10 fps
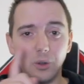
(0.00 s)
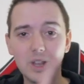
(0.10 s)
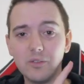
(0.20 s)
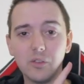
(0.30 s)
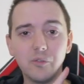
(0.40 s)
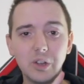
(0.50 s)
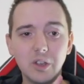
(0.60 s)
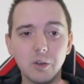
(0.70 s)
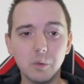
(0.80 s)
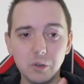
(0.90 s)
I'll leave a
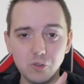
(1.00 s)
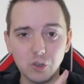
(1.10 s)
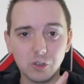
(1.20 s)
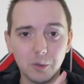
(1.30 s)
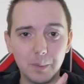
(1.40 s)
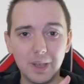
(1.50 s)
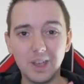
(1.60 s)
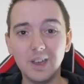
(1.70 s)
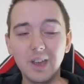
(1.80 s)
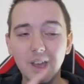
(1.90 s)
video just up here.